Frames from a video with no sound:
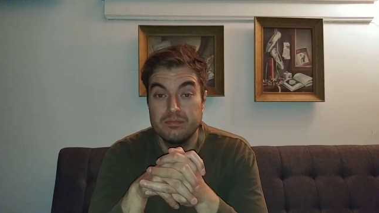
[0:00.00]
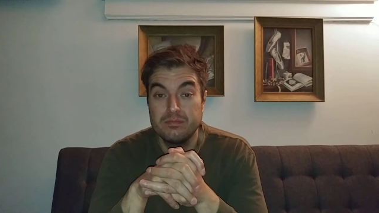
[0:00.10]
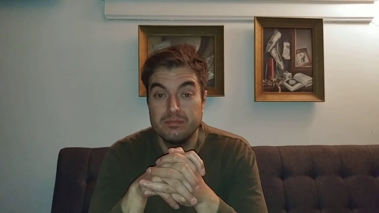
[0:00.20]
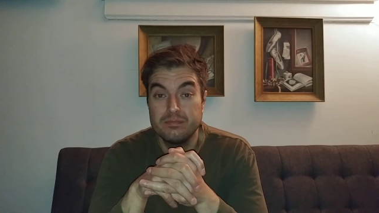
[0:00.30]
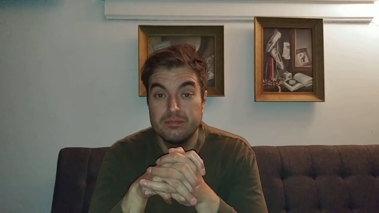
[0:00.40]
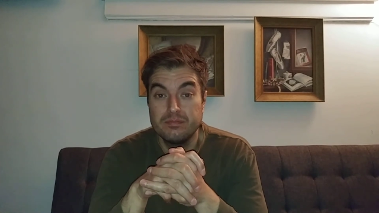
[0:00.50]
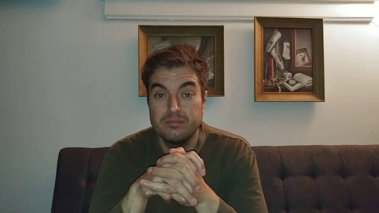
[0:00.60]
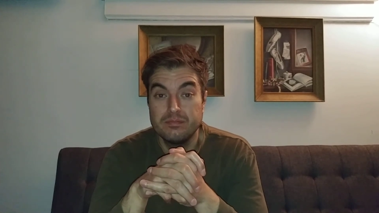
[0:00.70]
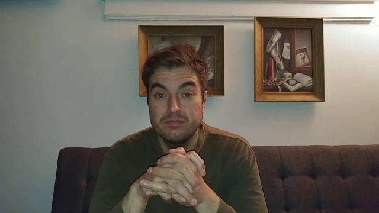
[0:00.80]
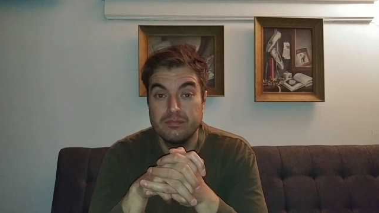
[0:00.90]

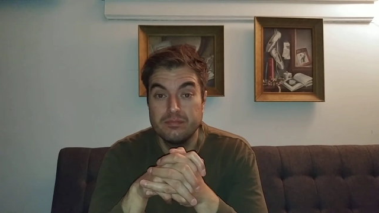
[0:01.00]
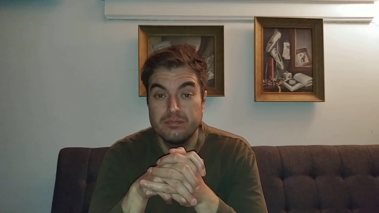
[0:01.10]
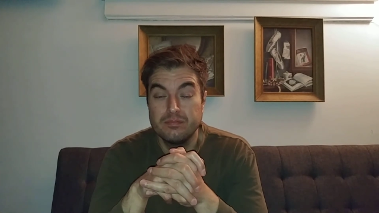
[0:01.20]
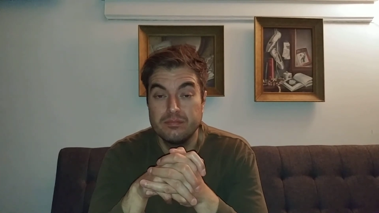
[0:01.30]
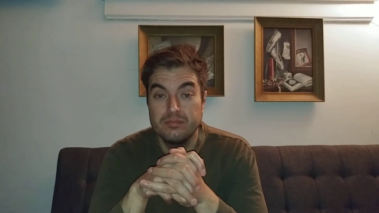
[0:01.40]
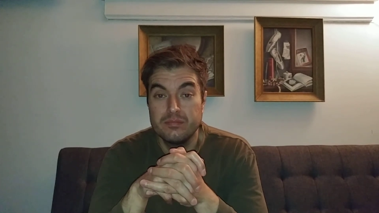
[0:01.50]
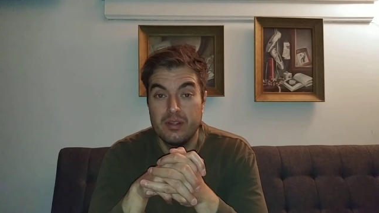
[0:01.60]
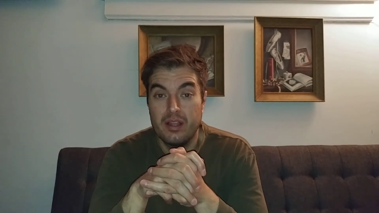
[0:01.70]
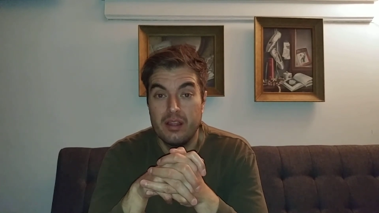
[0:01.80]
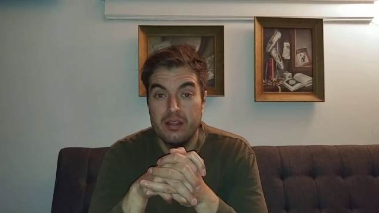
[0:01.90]

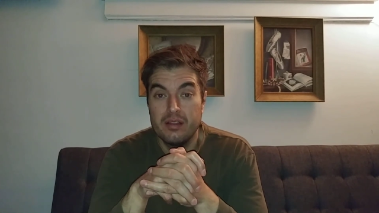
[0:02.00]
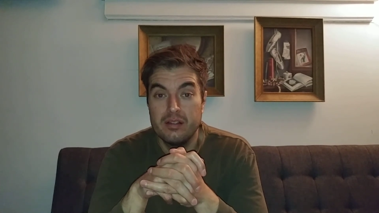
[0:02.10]
(silence)